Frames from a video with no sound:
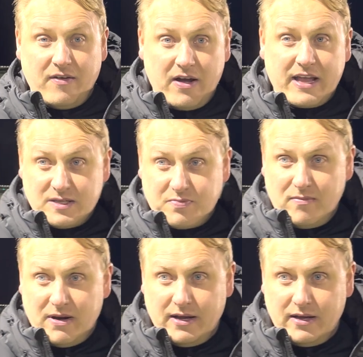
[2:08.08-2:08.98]
Against
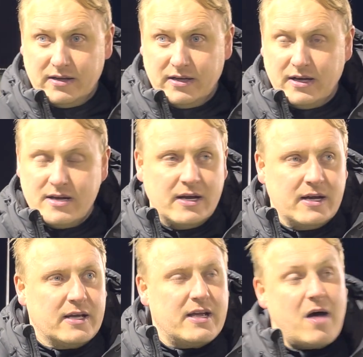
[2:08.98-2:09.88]
Bromley? Yeah.
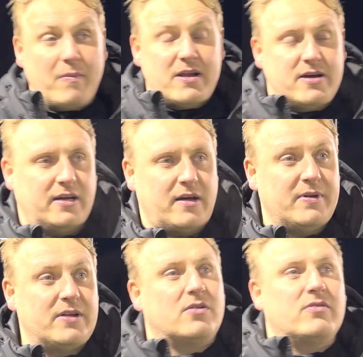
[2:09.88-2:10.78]
Yeah, I mean, I mean,
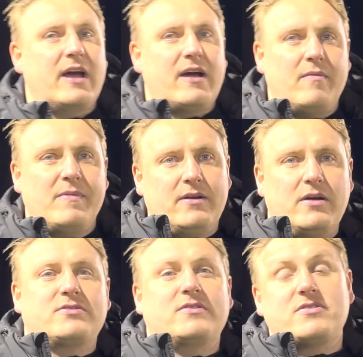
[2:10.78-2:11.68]
they don't get. I mean,
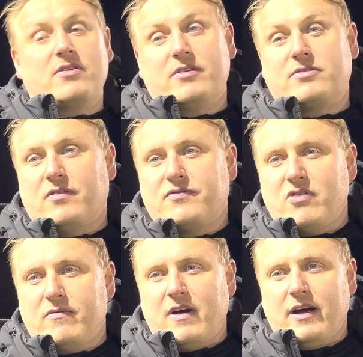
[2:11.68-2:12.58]
it's another tough
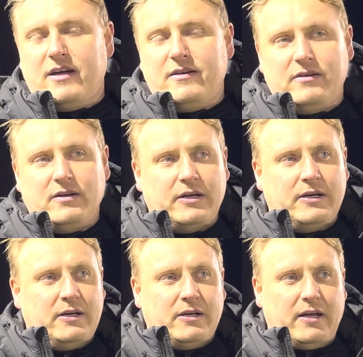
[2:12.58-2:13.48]
trip, right? And
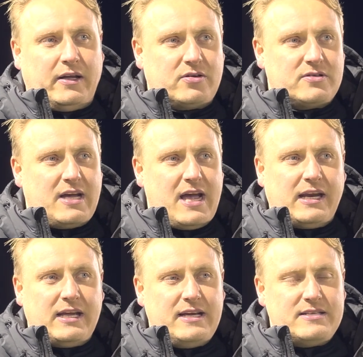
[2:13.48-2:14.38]
uh, it doesn't get
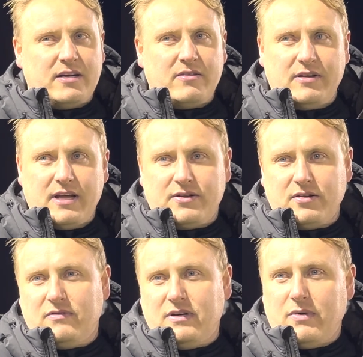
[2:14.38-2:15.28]
any easier. And they're
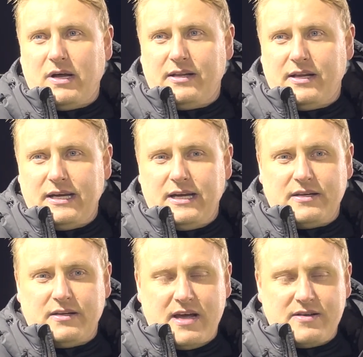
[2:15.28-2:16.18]
doing really well in the
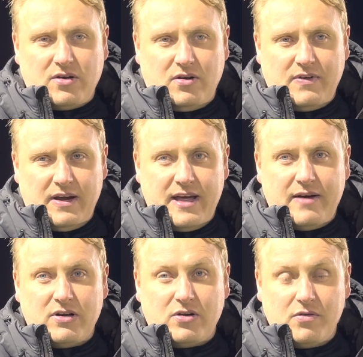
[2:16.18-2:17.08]
league, and they're sort of like
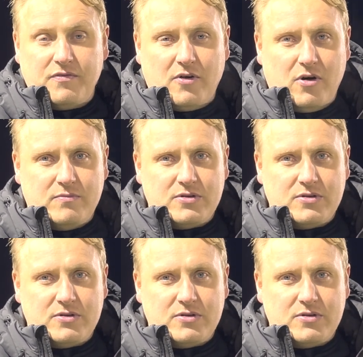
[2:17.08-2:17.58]
they're in good form.